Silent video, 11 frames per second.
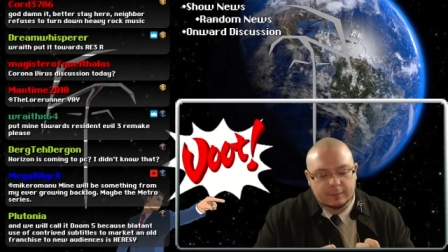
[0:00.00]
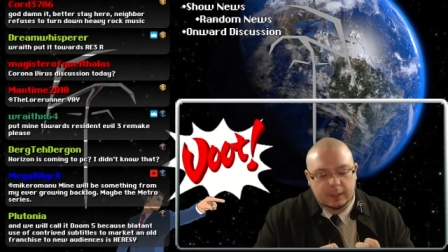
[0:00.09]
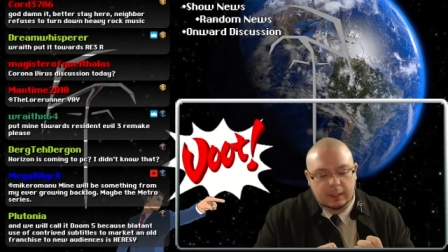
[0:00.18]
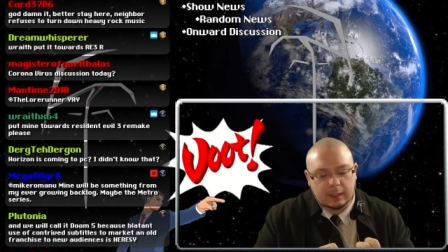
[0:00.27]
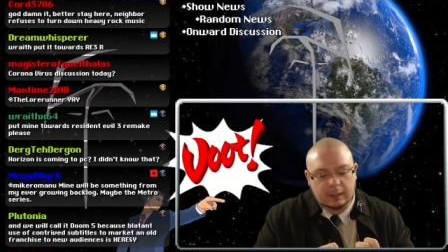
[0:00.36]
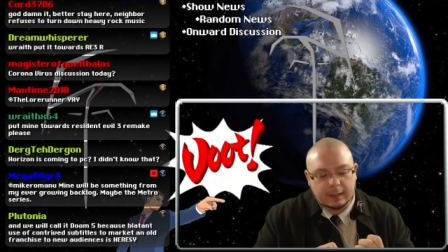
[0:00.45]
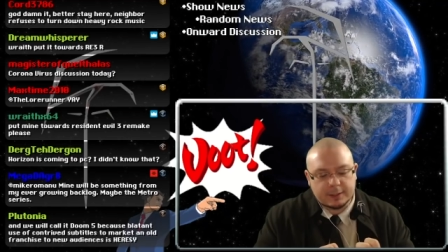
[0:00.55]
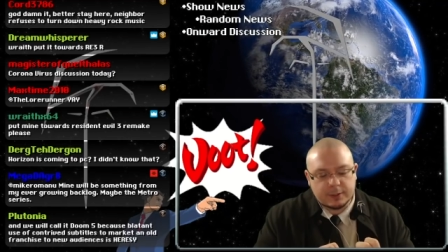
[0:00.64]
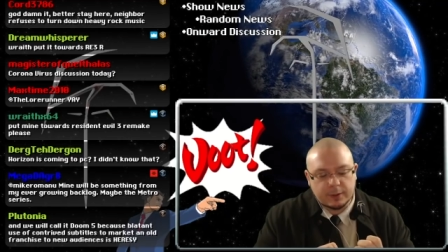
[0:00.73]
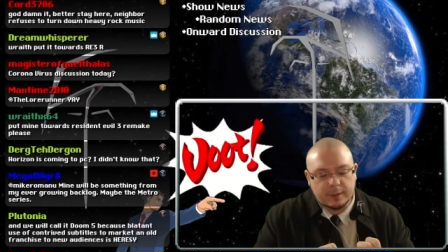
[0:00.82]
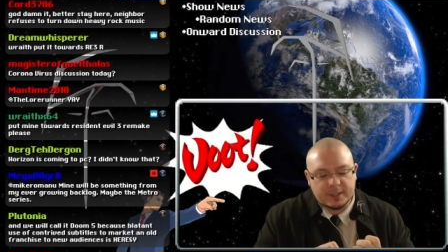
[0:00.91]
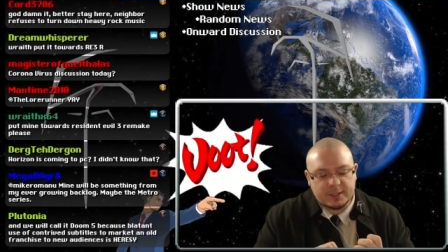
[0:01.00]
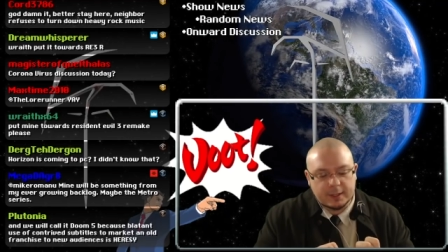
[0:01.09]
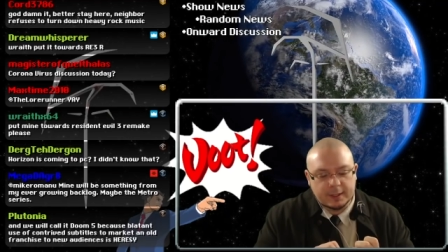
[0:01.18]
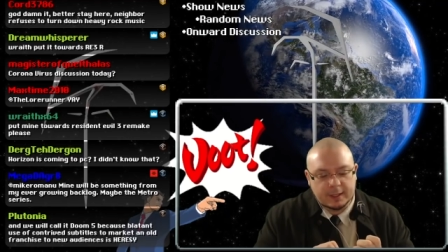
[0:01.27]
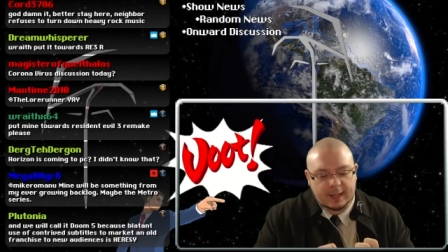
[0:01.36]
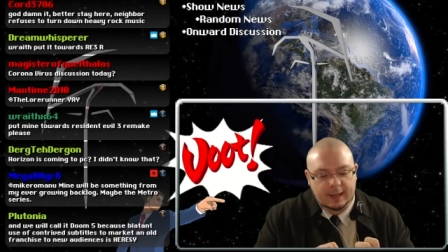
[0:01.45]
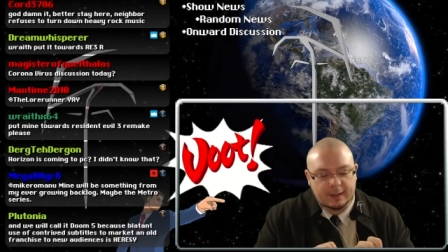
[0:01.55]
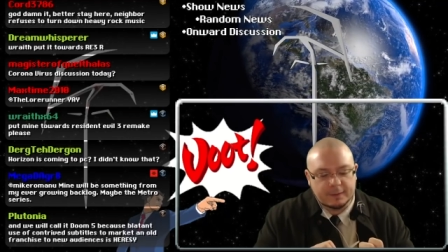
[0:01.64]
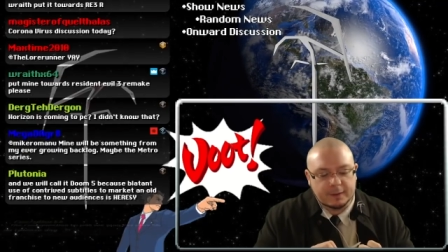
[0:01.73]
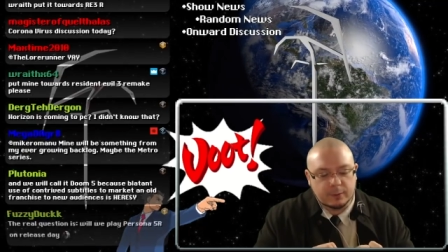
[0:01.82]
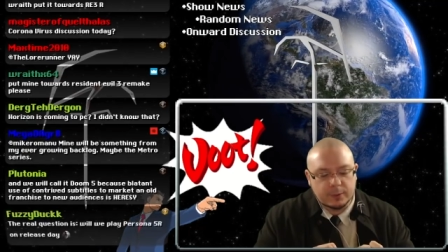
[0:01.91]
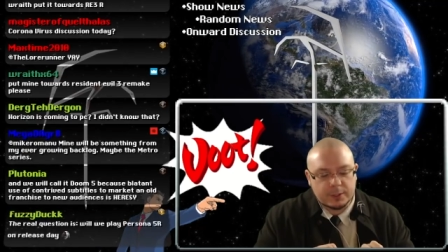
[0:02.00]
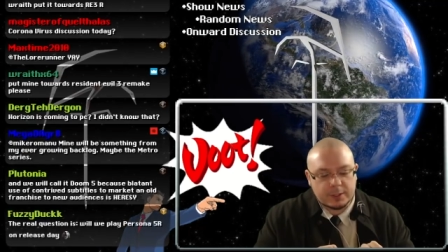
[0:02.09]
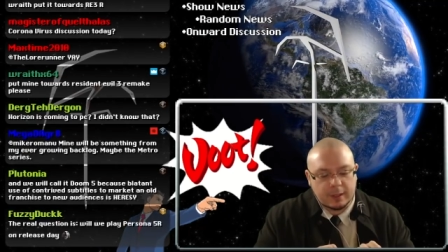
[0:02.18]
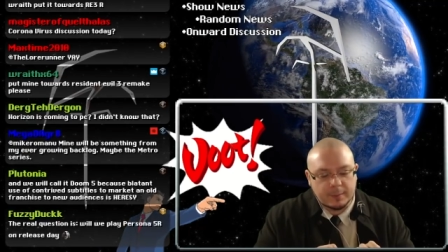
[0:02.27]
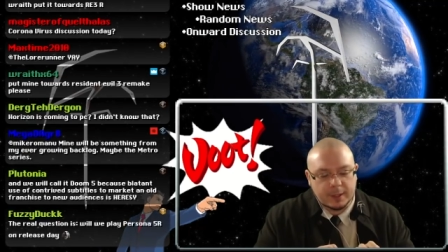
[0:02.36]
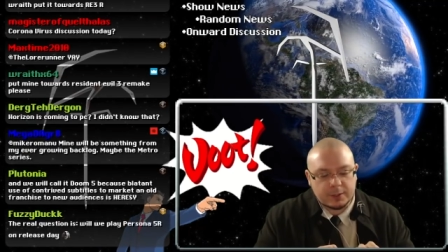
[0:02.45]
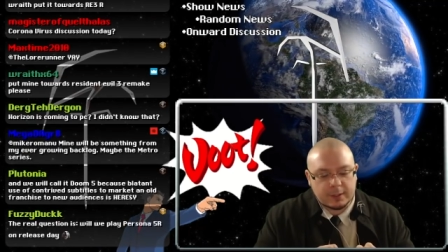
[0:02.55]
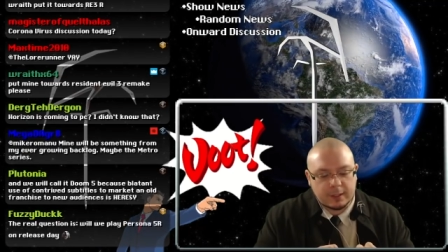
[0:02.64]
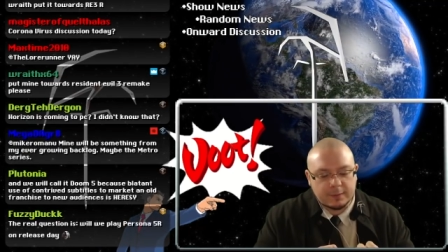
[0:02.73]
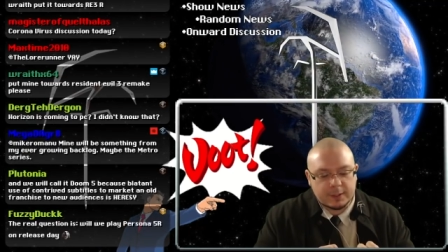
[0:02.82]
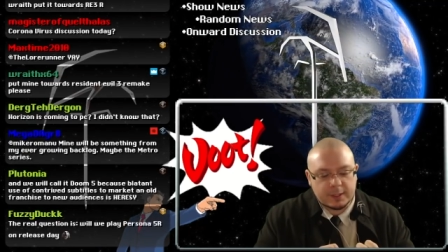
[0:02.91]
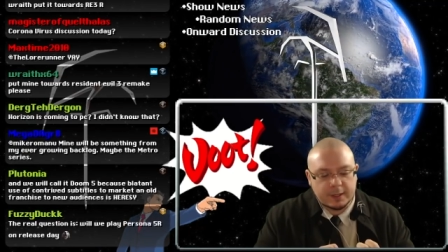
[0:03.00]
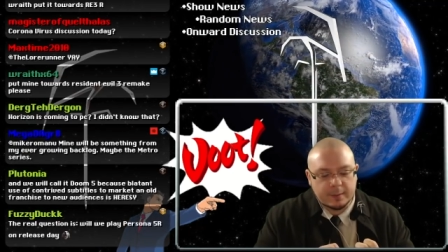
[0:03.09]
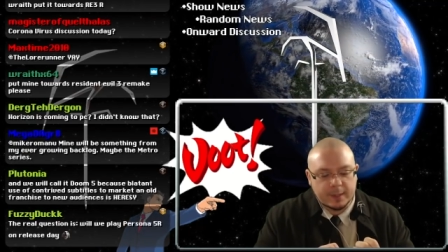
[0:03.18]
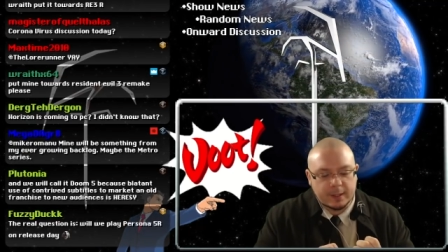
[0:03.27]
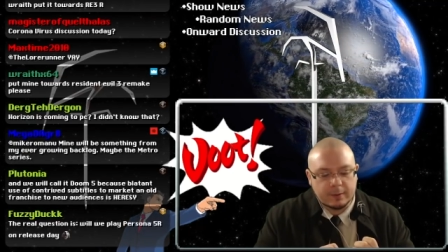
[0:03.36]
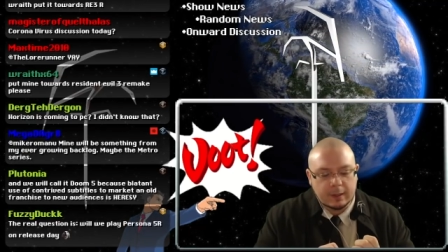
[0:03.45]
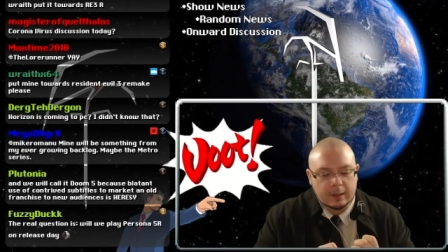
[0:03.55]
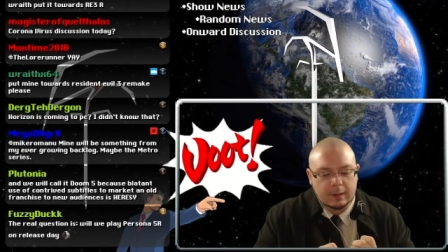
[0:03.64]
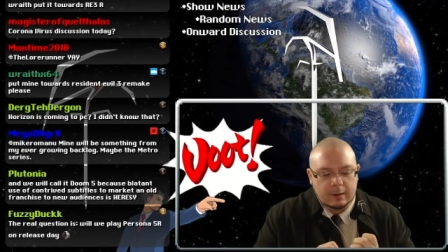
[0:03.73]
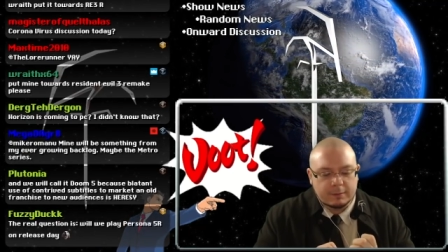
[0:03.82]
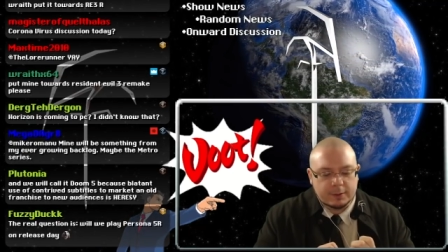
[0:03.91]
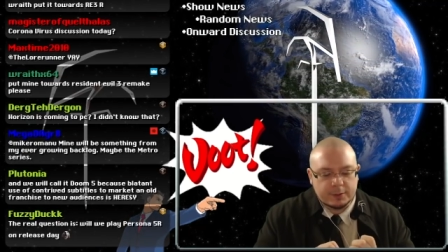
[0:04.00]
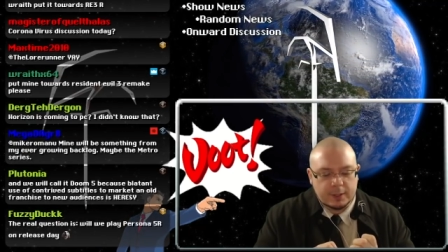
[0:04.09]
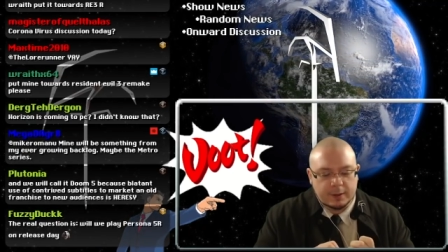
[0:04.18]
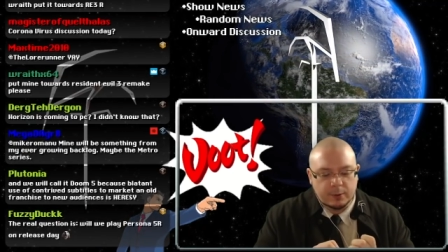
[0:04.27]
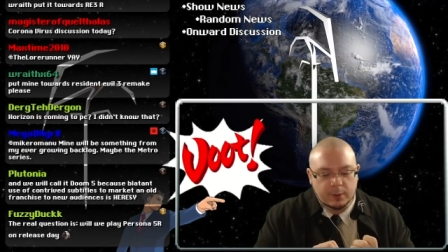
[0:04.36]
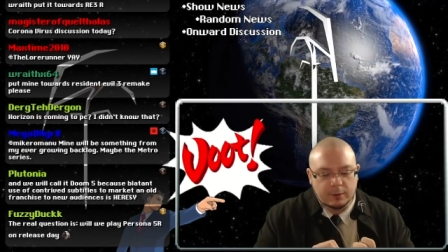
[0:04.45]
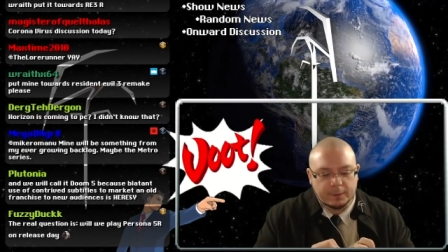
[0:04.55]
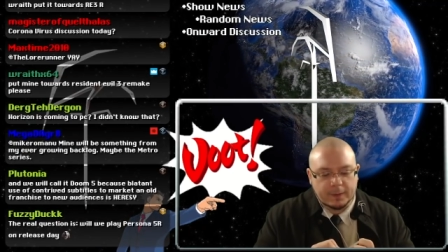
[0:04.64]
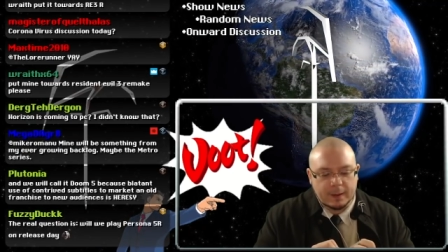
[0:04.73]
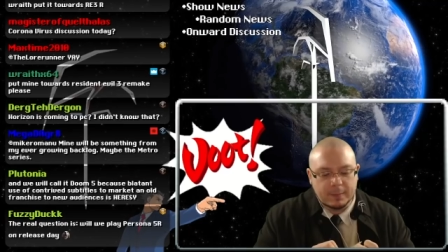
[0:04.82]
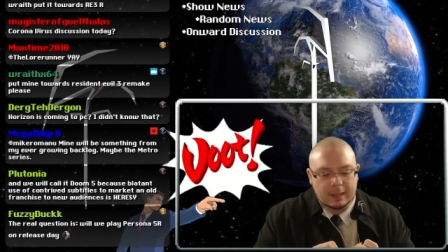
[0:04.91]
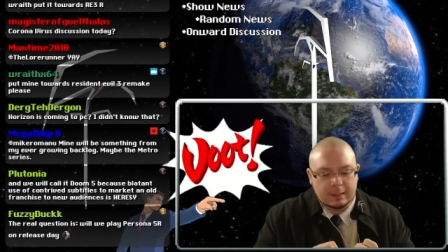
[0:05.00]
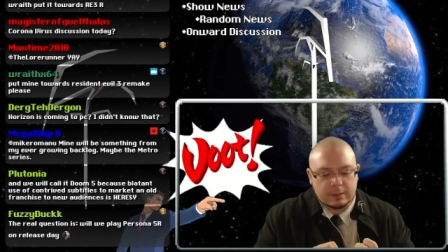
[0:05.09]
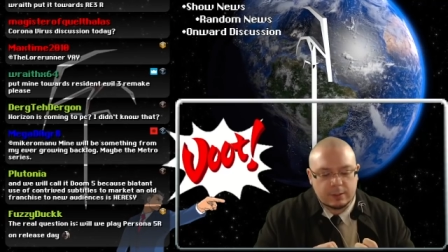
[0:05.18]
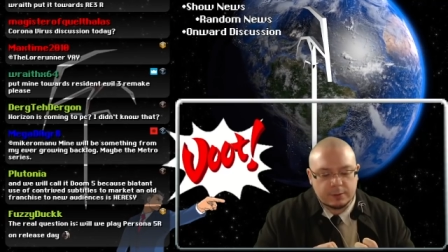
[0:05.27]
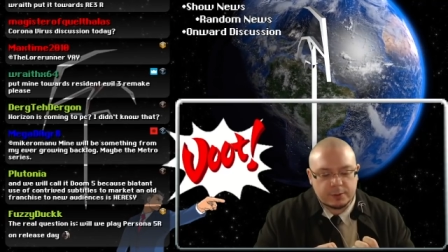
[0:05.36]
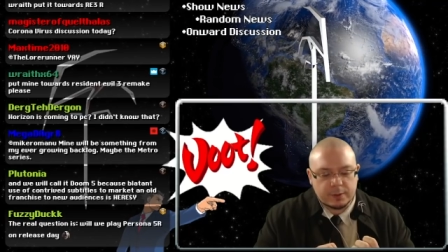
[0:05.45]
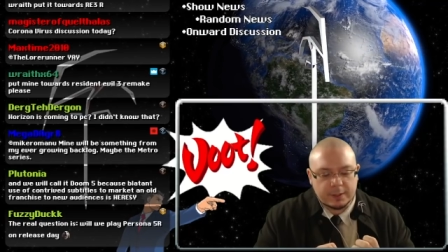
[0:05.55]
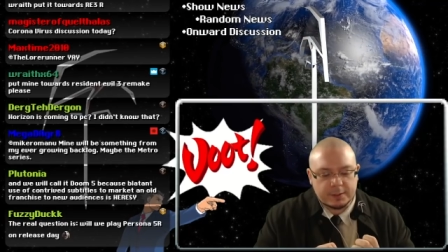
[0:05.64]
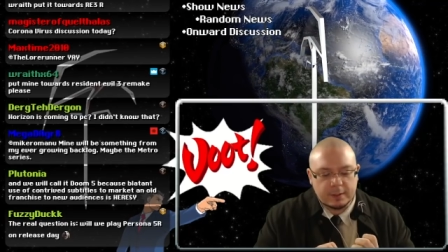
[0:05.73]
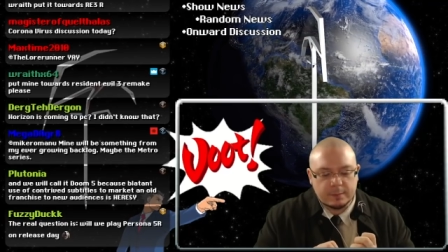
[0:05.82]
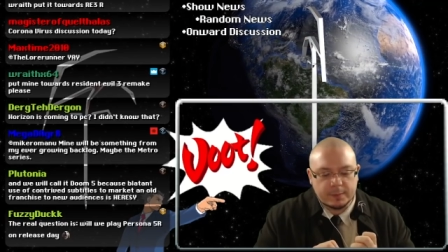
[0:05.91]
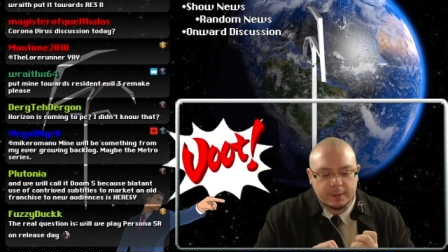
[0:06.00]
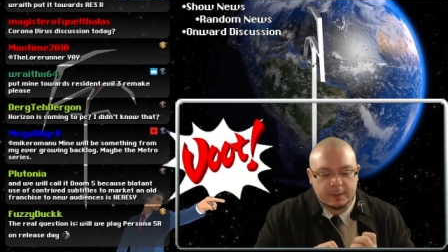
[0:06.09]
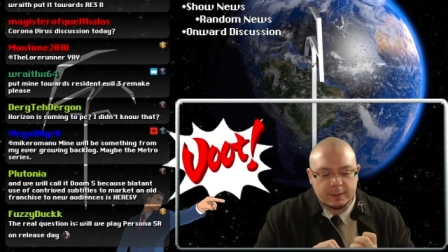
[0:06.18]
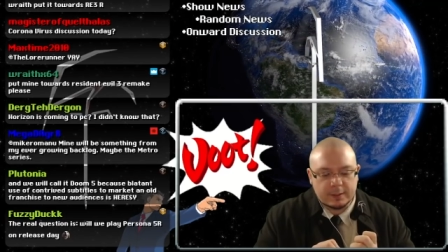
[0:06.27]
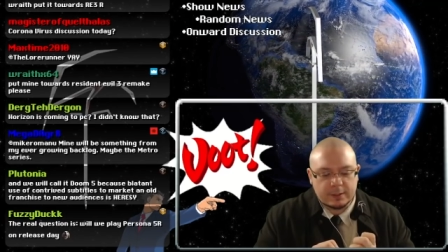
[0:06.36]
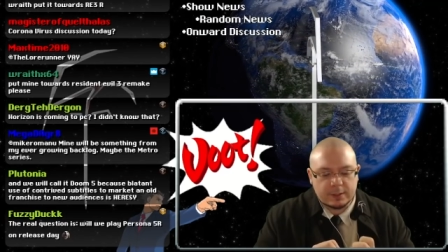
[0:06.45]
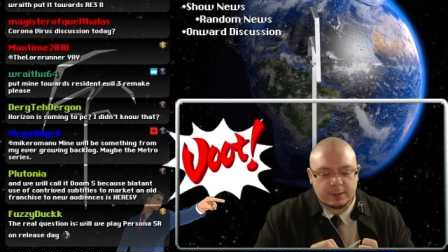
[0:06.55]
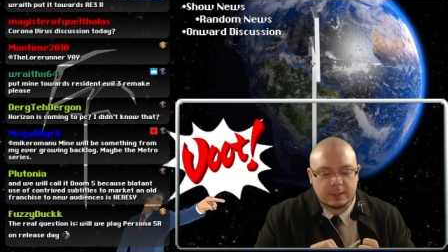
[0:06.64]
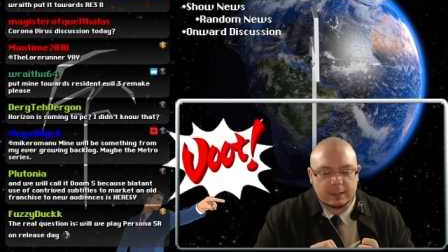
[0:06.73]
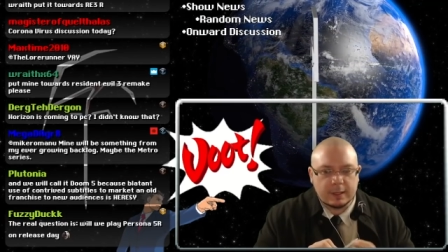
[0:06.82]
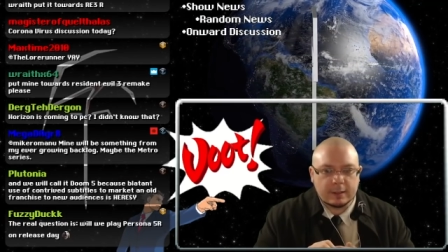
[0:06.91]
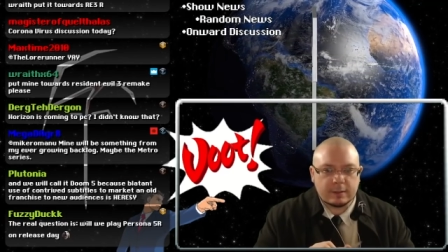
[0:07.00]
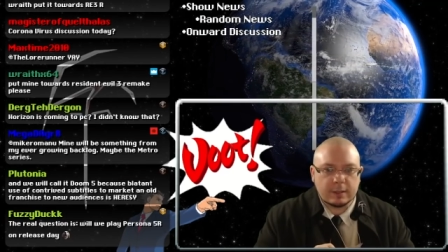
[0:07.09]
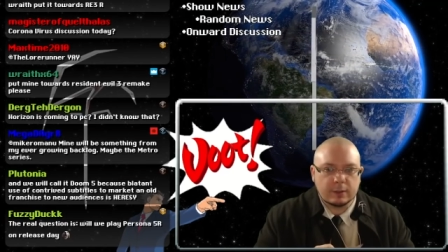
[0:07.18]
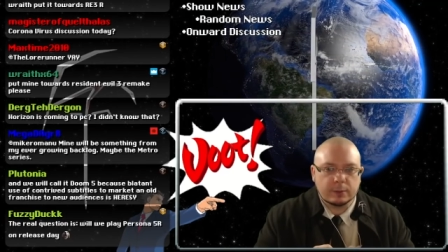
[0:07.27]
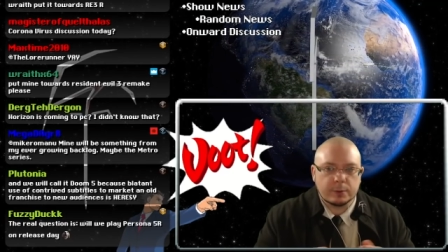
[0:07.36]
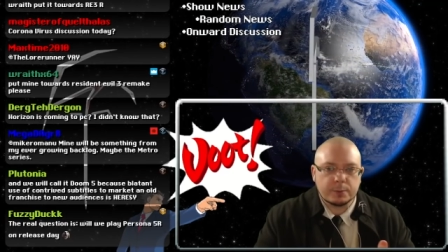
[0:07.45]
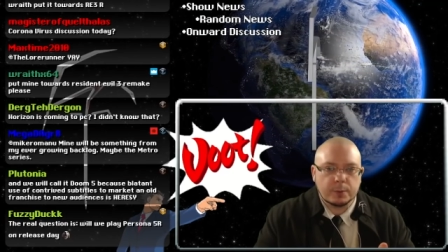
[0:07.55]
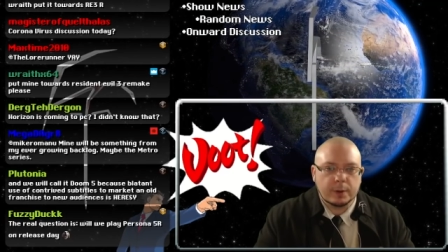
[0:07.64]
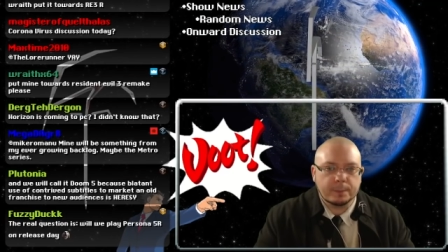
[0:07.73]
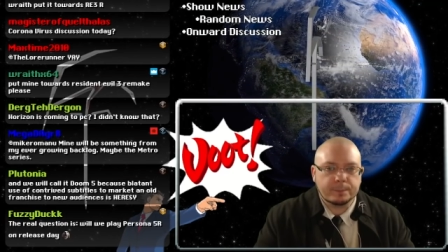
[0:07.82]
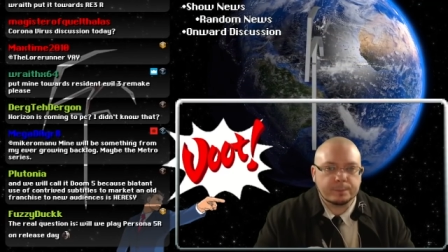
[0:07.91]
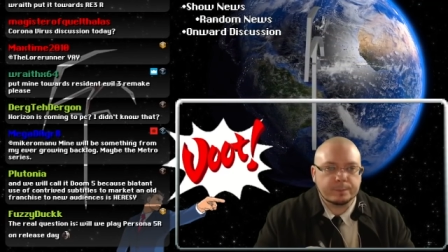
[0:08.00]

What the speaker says: of a lot like it's going to be set in Cantha, which I'm actually kind of excited about. For those of you unaware of what that means, don't stress it, but it connects to Guild Wars 1.